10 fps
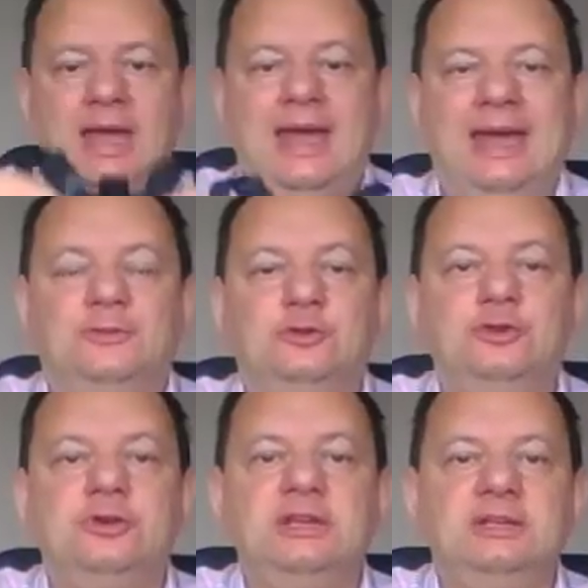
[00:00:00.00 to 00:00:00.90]
and
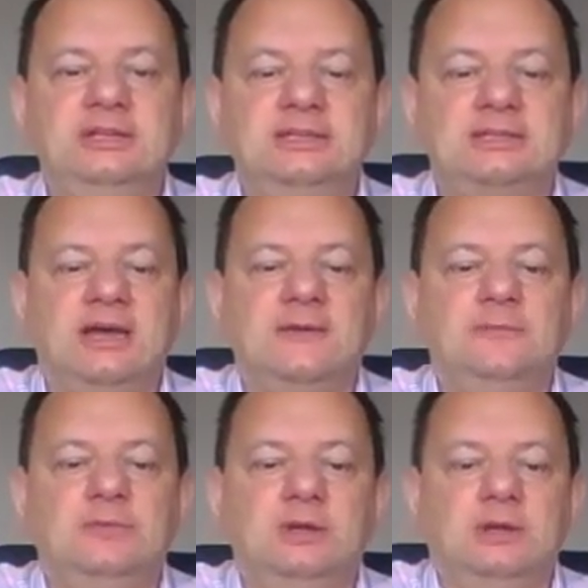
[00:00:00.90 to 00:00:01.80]
during this time
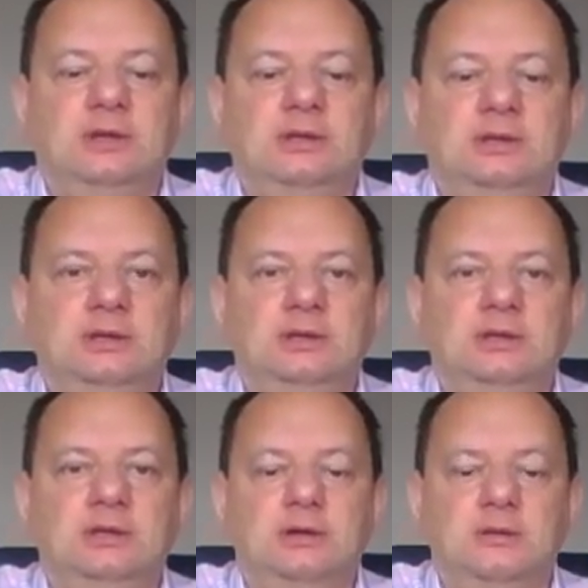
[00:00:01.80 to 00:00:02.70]

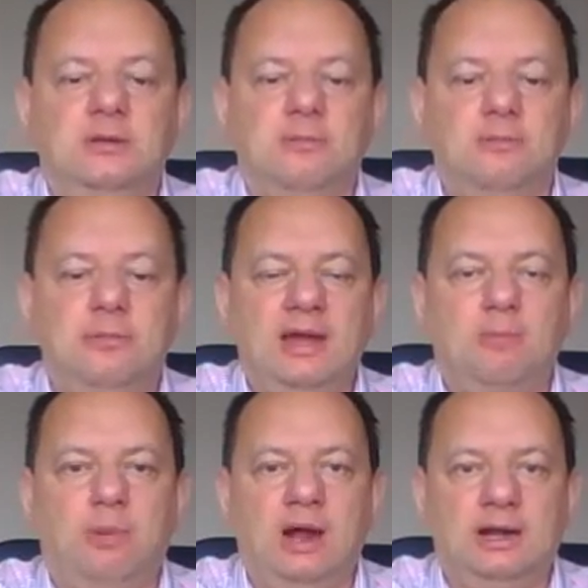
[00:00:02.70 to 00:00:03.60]
the back
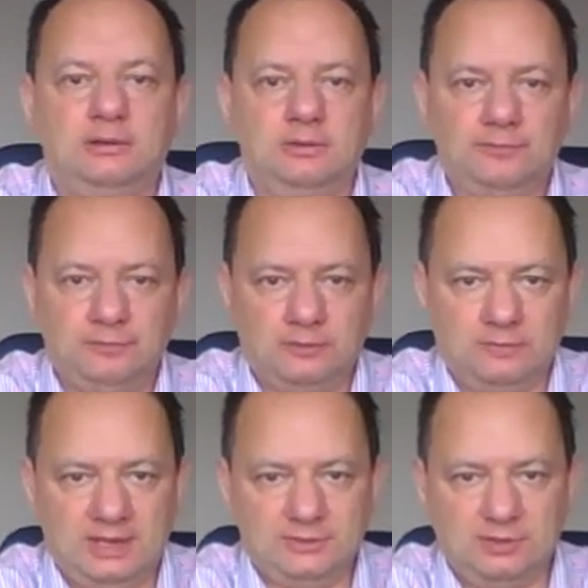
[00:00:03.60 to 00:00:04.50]
part,
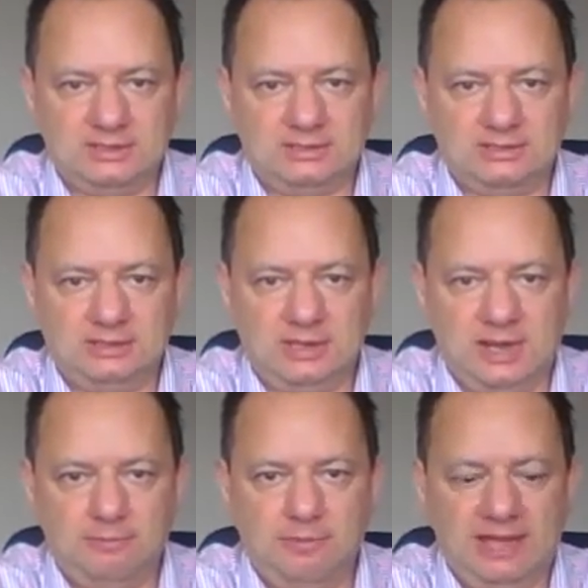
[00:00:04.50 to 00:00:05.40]
as you can see, I
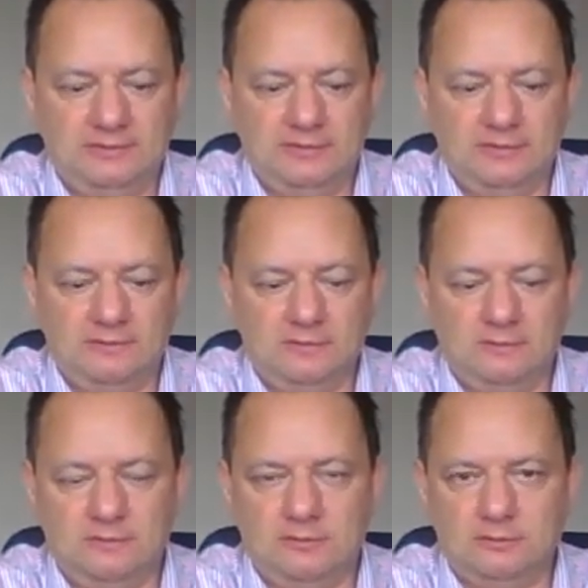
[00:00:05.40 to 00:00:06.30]
bend
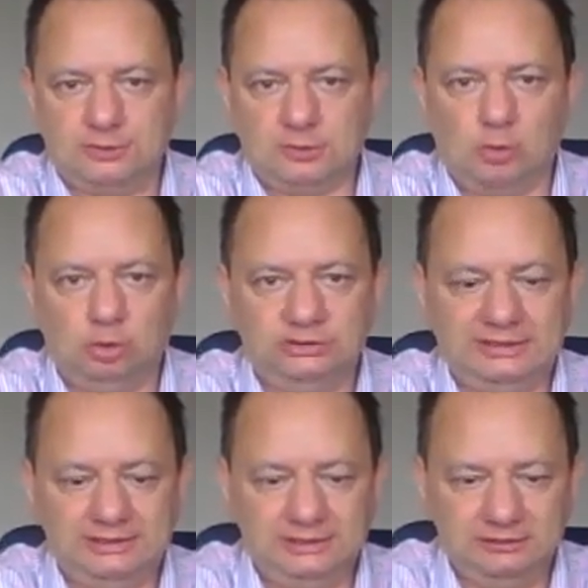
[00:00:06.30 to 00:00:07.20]
so
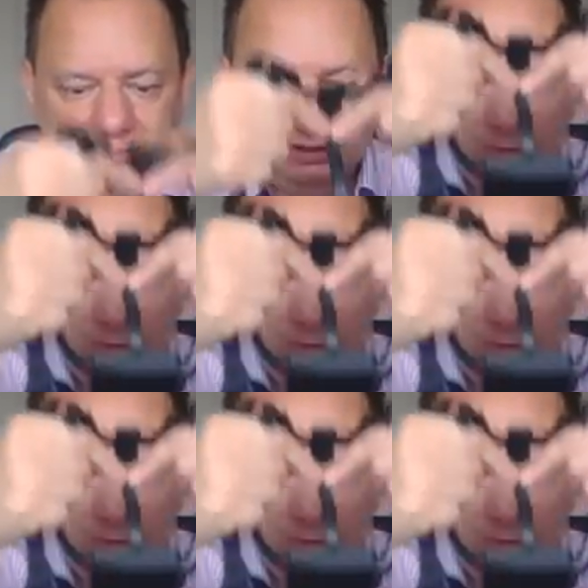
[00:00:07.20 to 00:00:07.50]
that it will